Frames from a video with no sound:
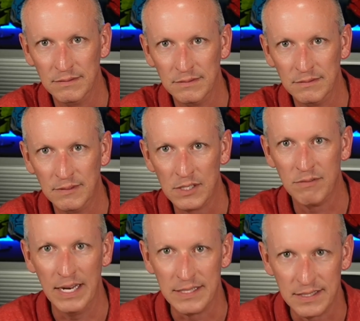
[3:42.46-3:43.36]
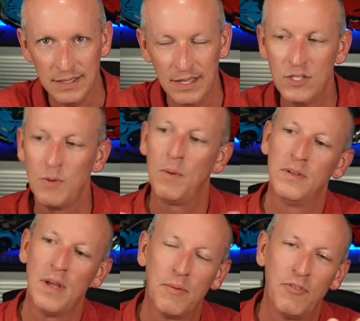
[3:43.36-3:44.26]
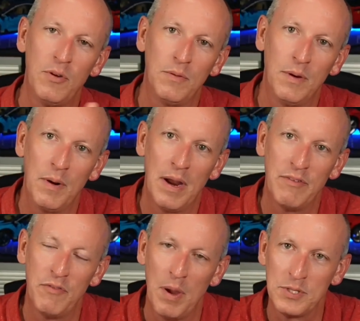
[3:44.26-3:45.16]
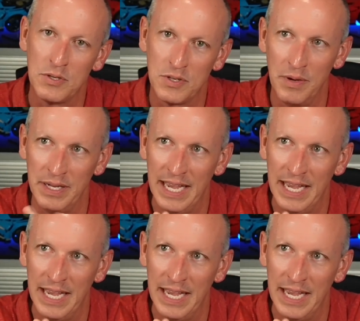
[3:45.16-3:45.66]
Where's the rest? So we want to we want to have a few episodes going.